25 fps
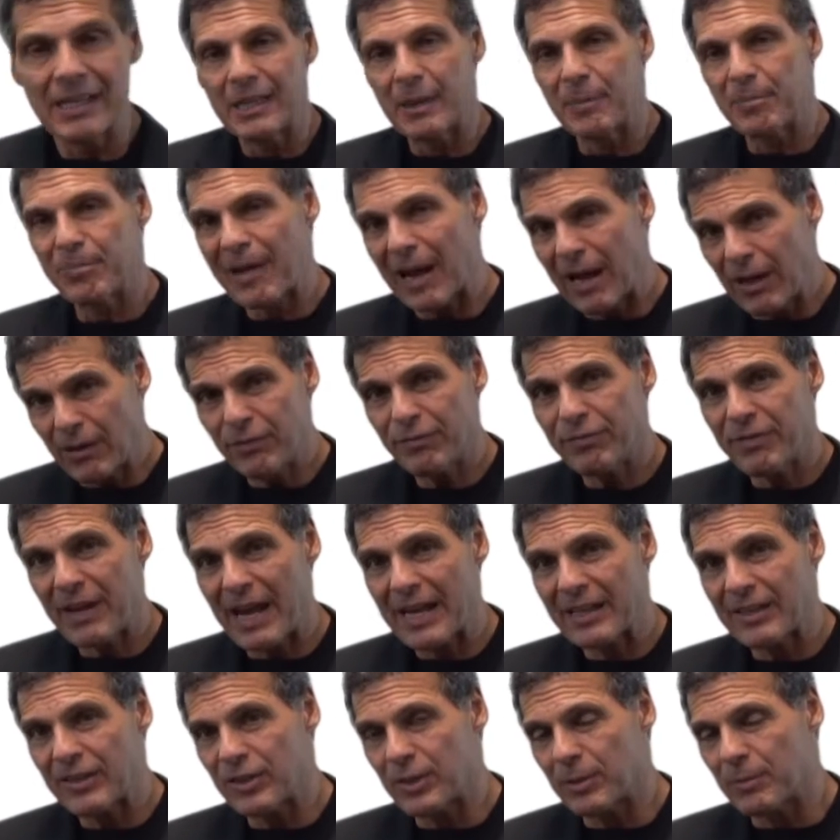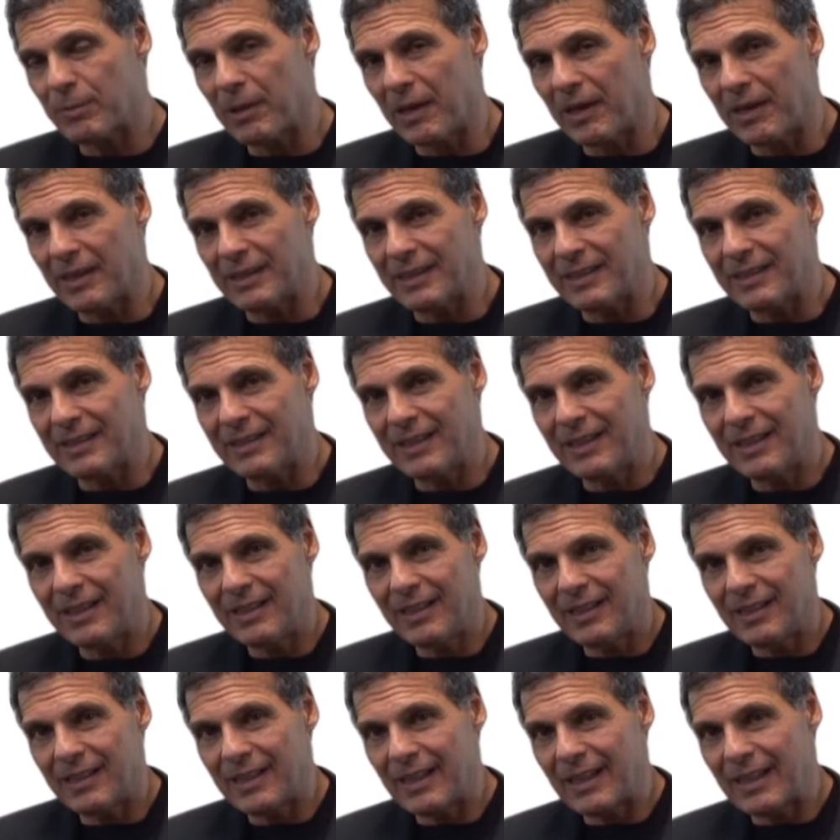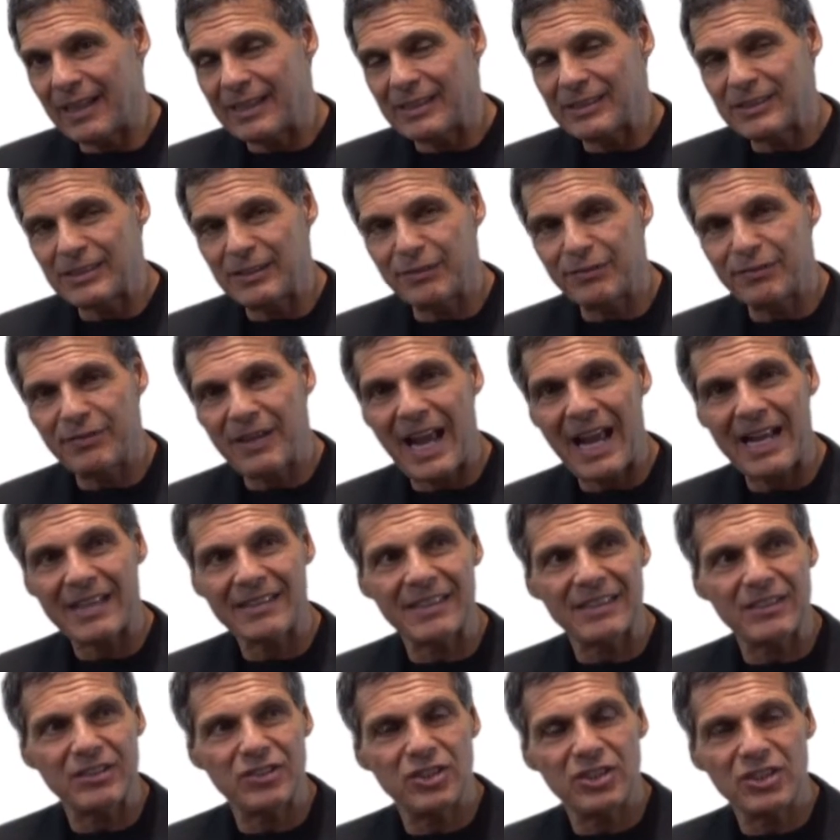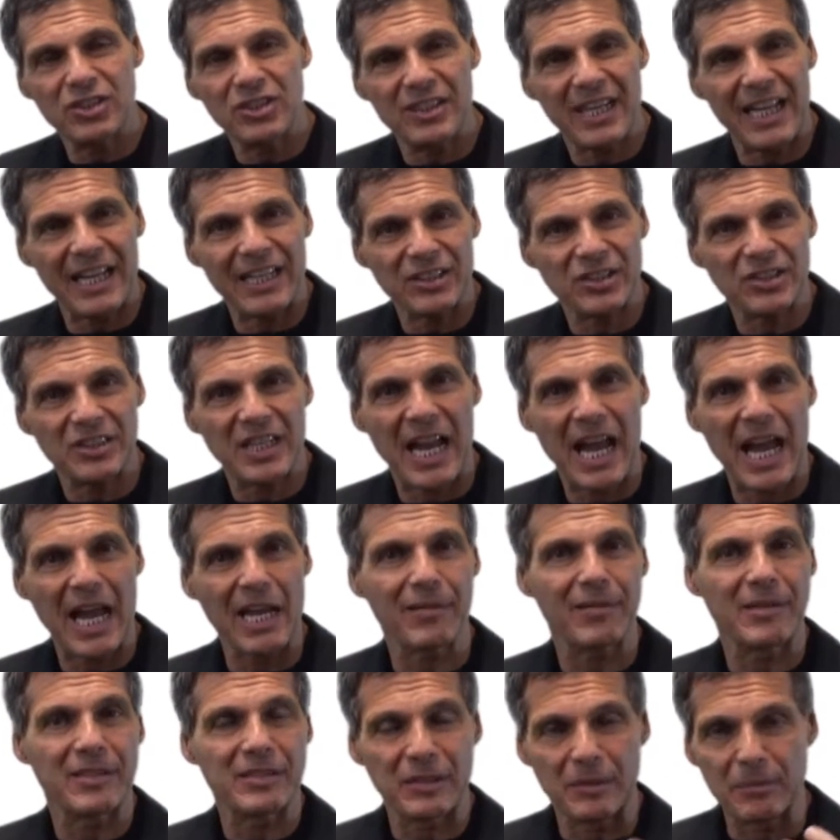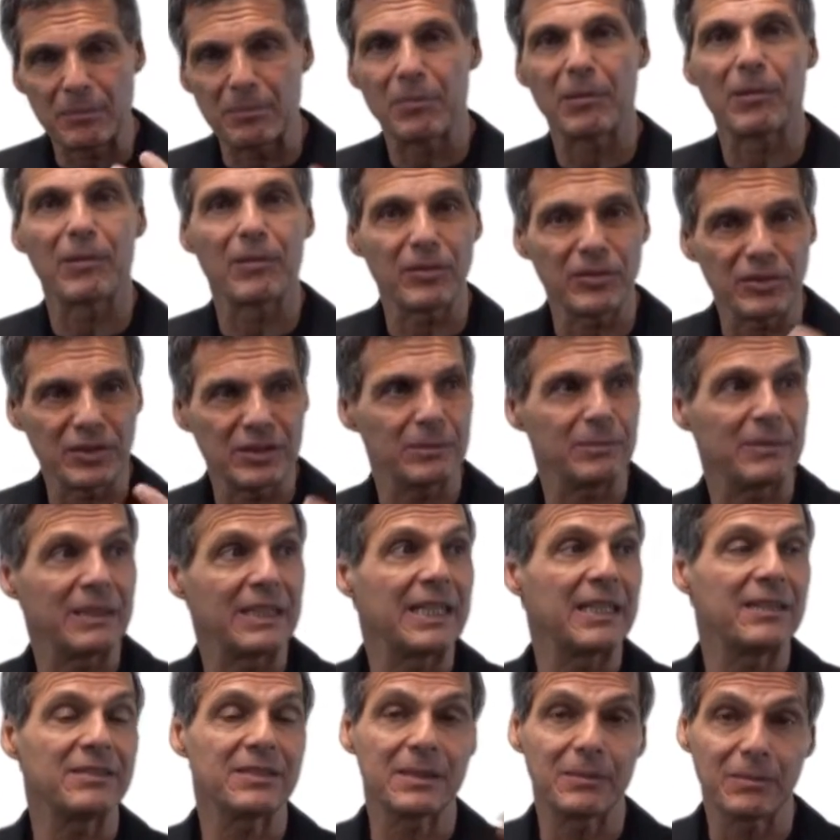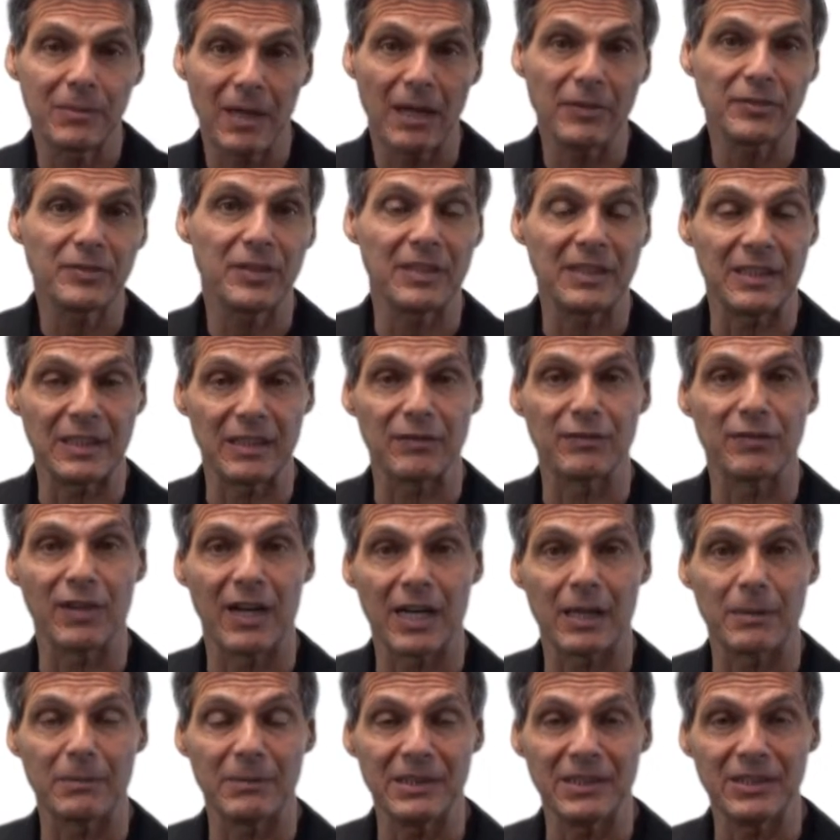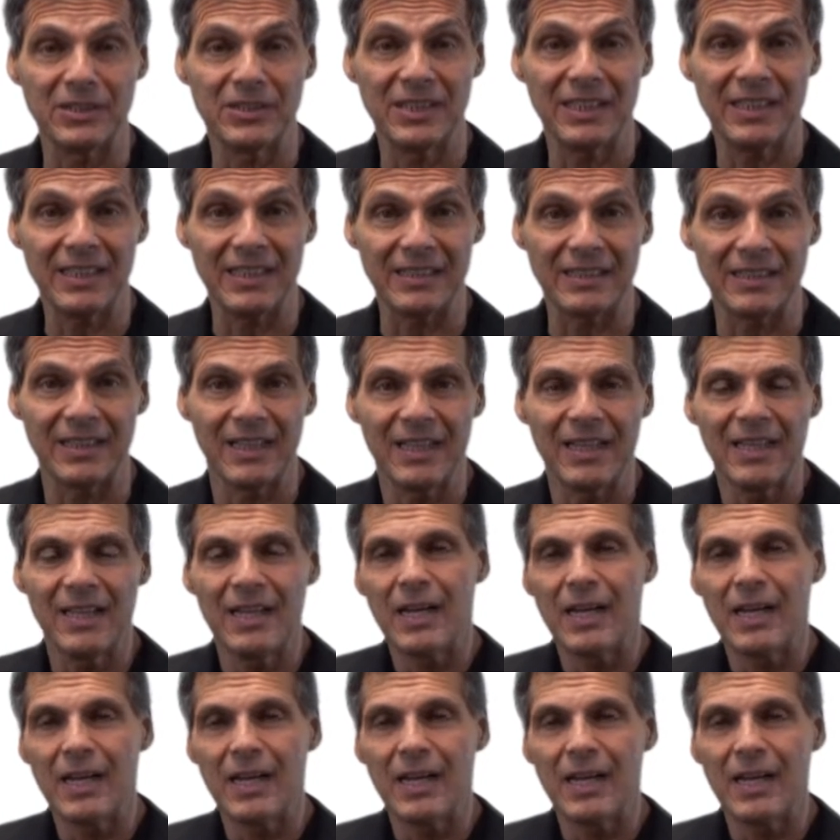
The brown fat in your body is the fat that just takes calories and burns them and gives them off to the environment as heat.